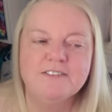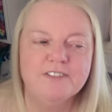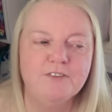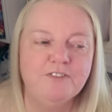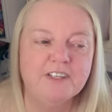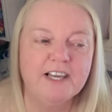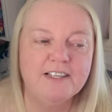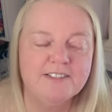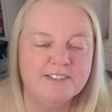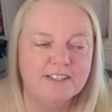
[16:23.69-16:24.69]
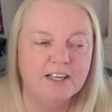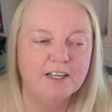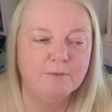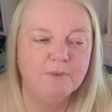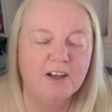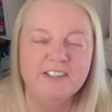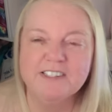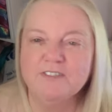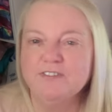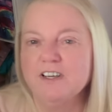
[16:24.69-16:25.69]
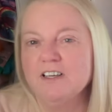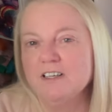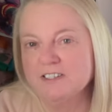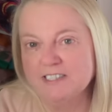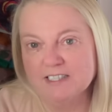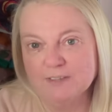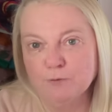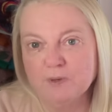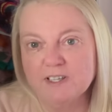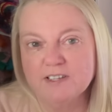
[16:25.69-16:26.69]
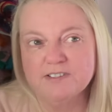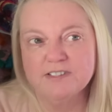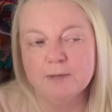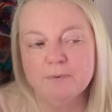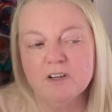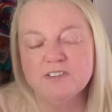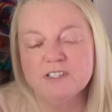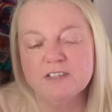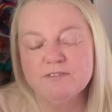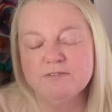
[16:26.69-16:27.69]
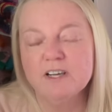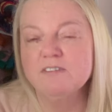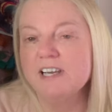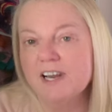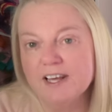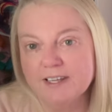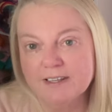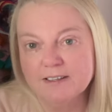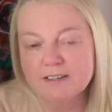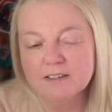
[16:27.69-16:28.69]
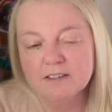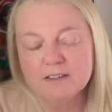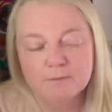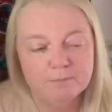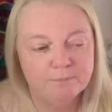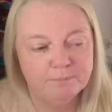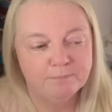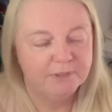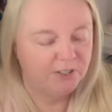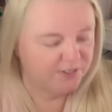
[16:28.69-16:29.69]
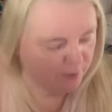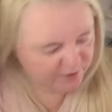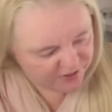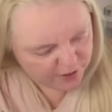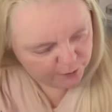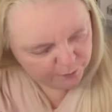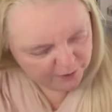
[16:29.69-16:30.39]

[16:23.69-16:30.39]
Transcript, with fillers: Don't forget, um, I did a uh, I did a giveaway yesterday, but I did it very late because I was so